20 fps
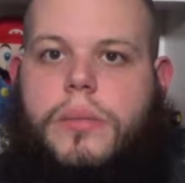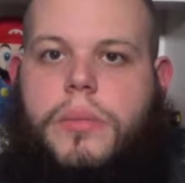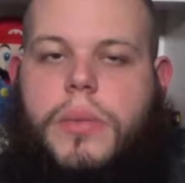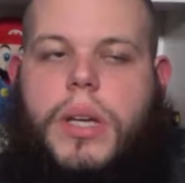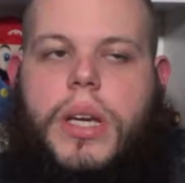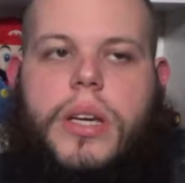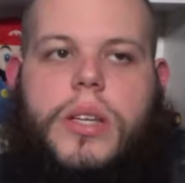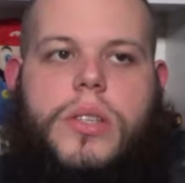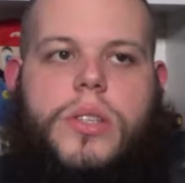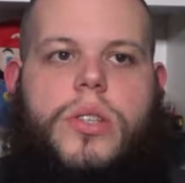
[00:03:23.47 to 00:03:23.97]

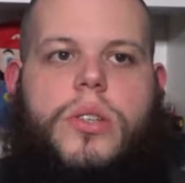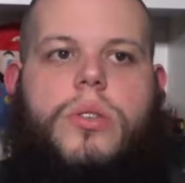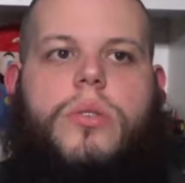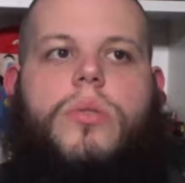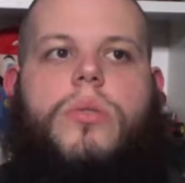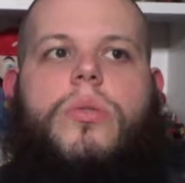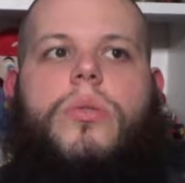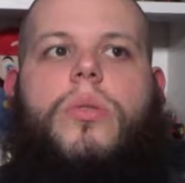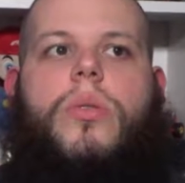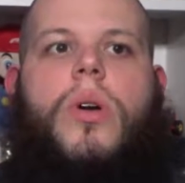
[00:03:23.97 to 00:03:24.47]
because
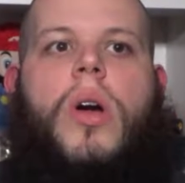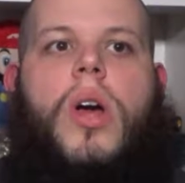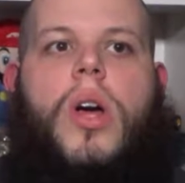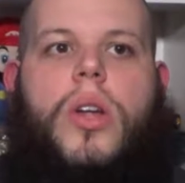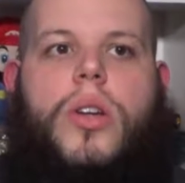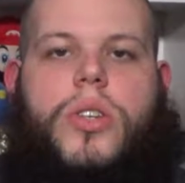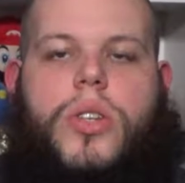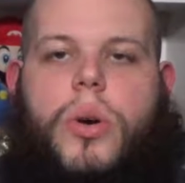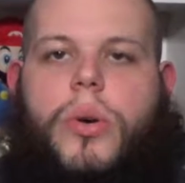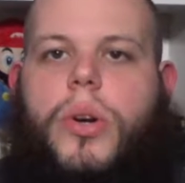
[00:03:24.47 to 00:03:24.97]
you
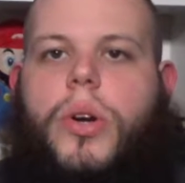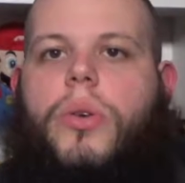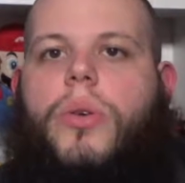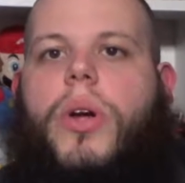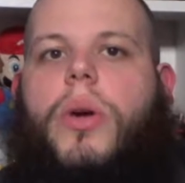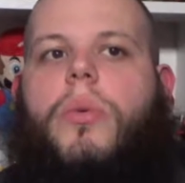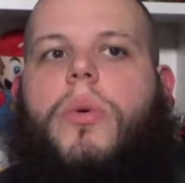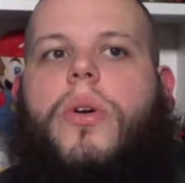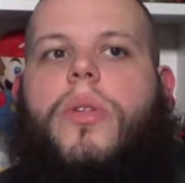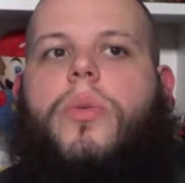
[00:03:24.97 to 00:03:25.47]
don't
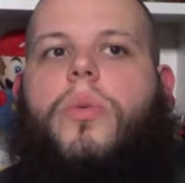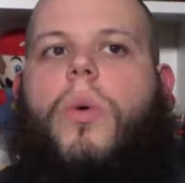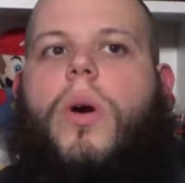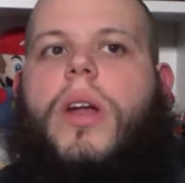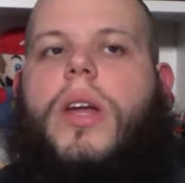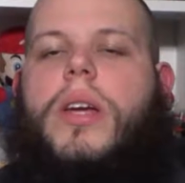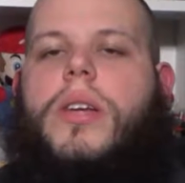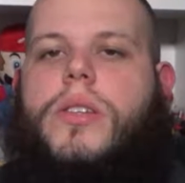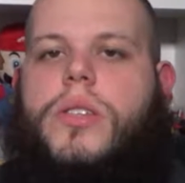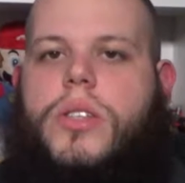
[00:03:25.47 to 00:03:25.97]
agree with
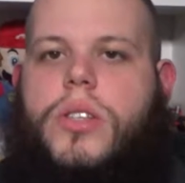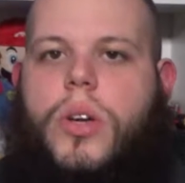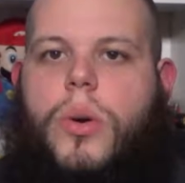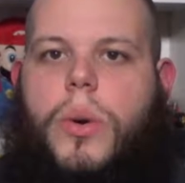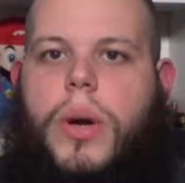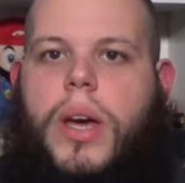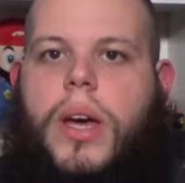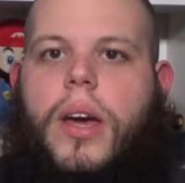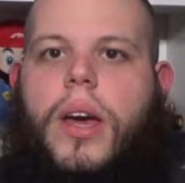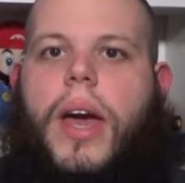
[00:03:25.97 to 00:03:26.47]
what he is
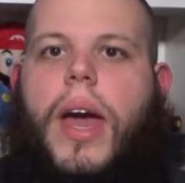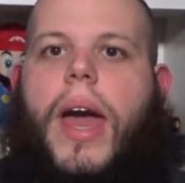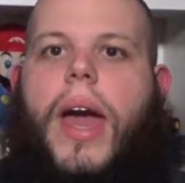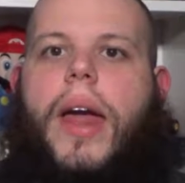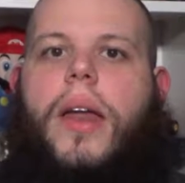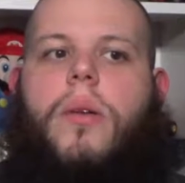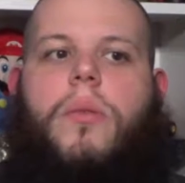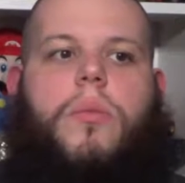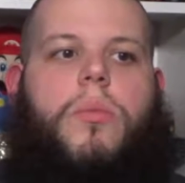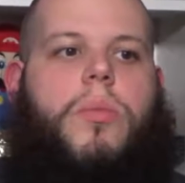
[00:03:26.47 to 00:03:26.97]
doing
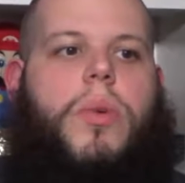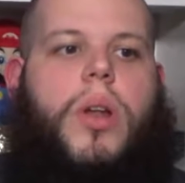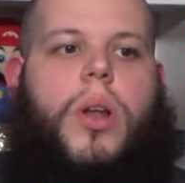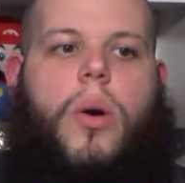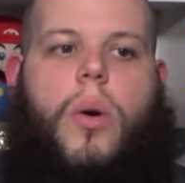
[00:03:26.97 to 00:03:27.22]
and,